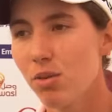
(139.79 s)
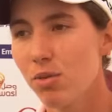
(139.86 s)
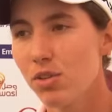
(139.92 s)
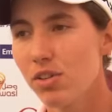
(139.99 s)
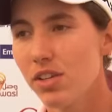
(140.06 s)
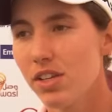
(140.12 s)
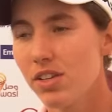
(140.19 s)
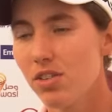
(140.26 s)

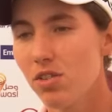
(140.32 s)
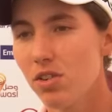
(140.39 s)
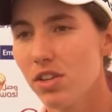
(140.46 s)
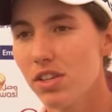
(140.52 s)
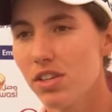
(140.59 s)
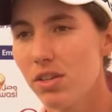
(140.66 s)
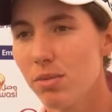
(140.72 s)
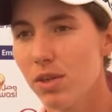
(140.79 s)
Obviously, it's not
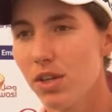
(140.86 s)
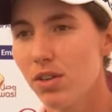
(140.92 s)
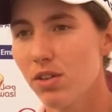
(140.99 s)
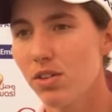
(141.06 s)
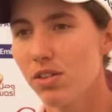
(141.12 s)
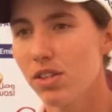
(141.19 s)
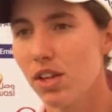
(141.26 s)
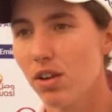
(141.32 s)
easy
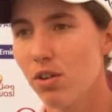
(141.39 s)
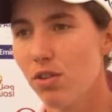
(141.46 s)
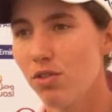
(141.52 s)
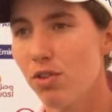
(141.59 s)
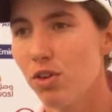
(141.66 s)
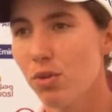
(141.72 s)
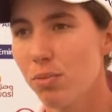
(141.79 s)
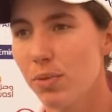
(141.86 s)
because a lot
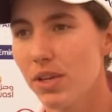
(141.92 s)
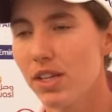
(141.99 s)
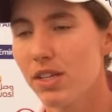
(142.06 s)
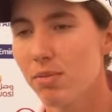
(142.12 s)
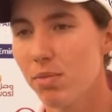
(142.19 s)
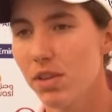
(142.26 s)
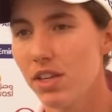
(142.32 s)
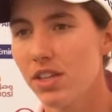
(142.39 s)
of
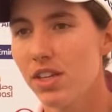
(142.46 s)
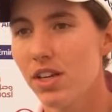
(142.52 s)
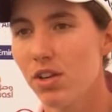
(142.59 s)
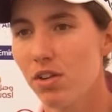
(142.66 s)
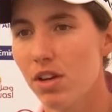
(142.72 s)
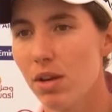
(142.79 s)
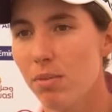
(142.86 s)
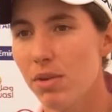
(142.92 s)
European players, they are
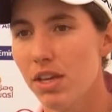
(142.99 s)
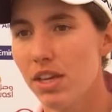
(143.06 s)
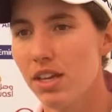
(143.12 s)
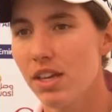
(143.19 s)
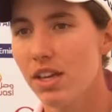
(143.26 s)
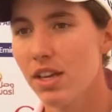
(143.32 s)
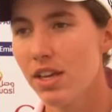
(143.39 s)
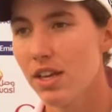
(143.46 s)
going to
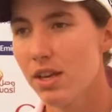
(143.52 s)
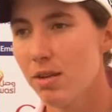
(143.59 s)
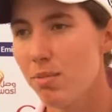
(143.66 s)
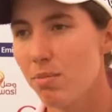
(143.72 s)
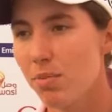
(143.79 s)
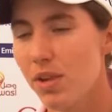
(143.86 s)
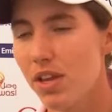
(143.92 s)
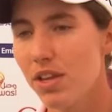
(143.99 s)
be
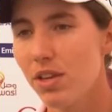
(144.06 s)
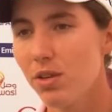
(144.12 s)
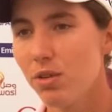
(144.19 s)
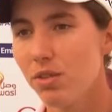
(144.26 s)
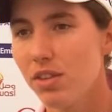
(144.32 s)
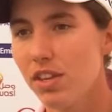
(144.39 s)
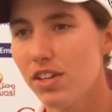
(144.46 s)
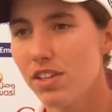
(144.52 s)
playing
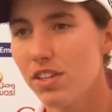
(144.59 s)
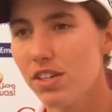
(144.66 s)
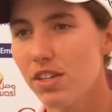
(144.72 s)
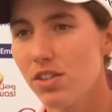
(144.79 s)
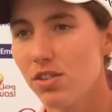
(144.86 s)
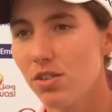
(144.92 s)
good next year.